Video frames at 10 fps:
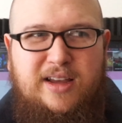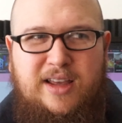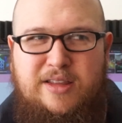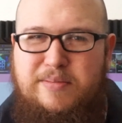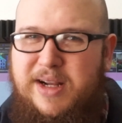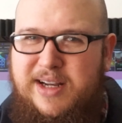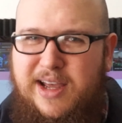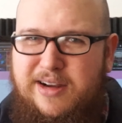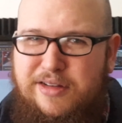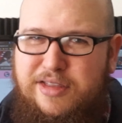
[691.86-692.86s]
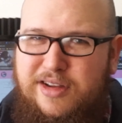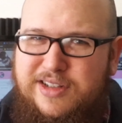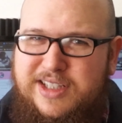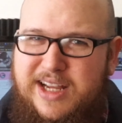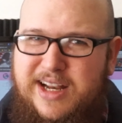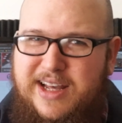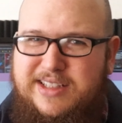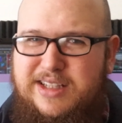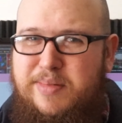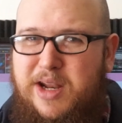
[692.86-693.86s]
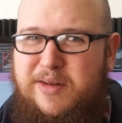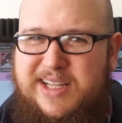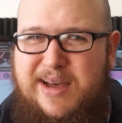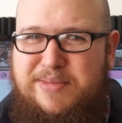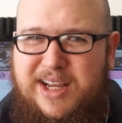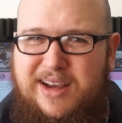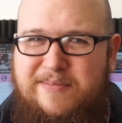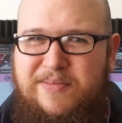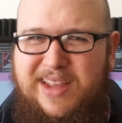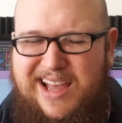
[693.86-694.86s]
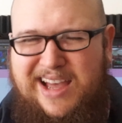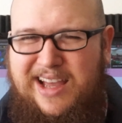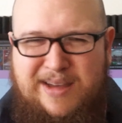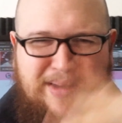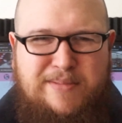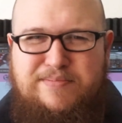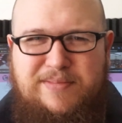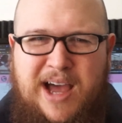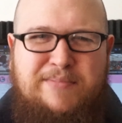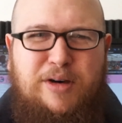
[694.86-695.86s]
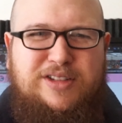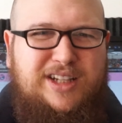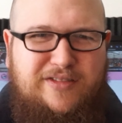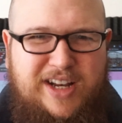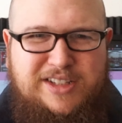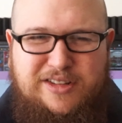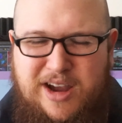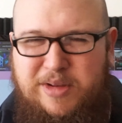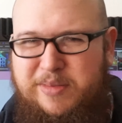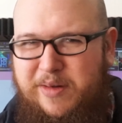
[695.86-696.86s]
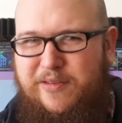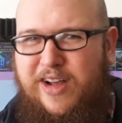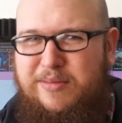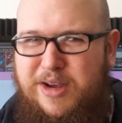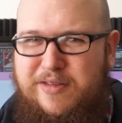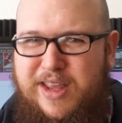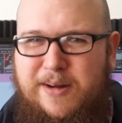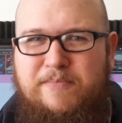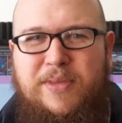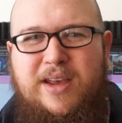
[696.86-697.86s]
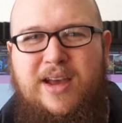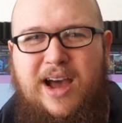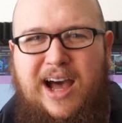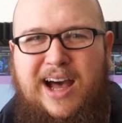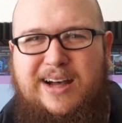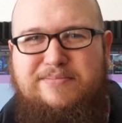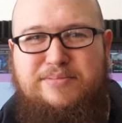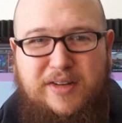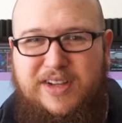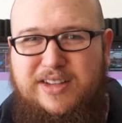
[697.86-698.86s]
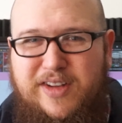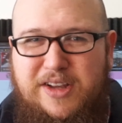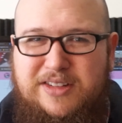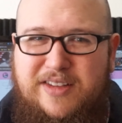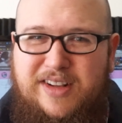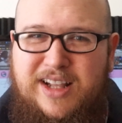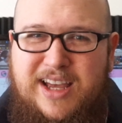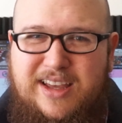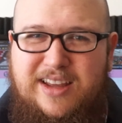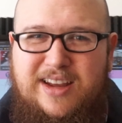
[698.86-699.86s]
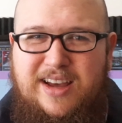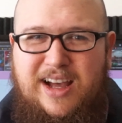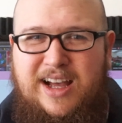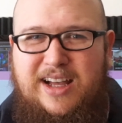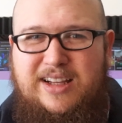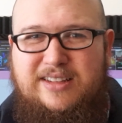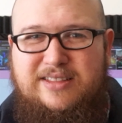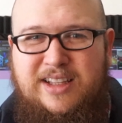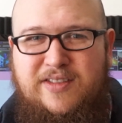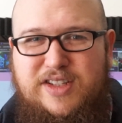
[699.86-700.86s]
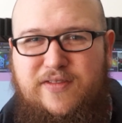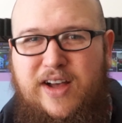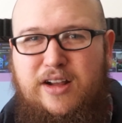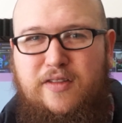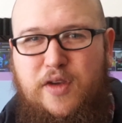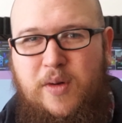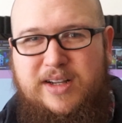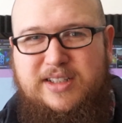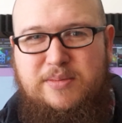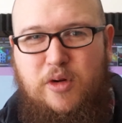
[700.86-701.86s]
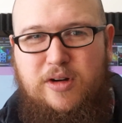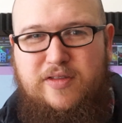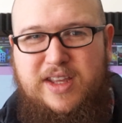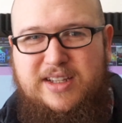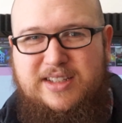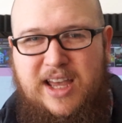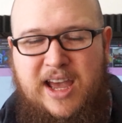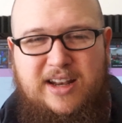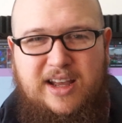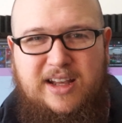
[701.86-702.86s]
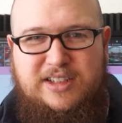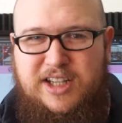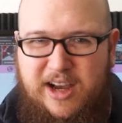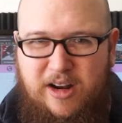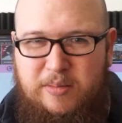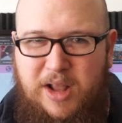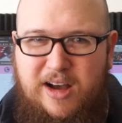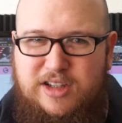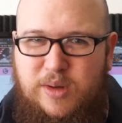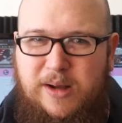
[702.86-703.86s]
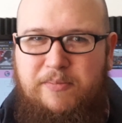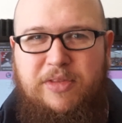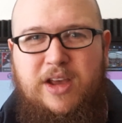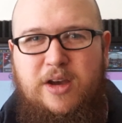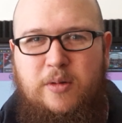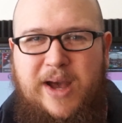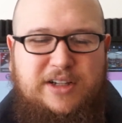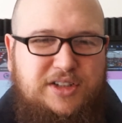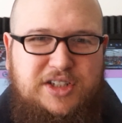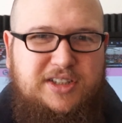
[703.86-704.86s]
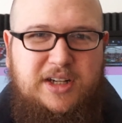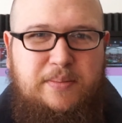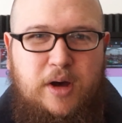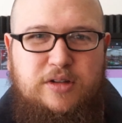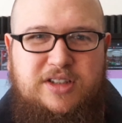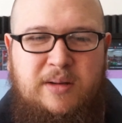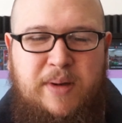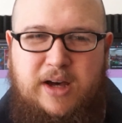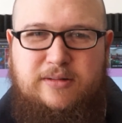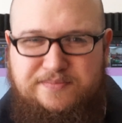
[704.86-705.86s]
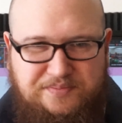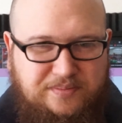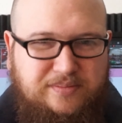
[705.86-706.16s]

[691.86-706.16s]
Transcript: either Monday or Thursday night, depending what's happening. I post stuff on Instagram. You'll be able to follow me over there. But if you like the video, leave it a like. Give us a follow if you want to see more of these. And check out our blog as well. We actually just did a post about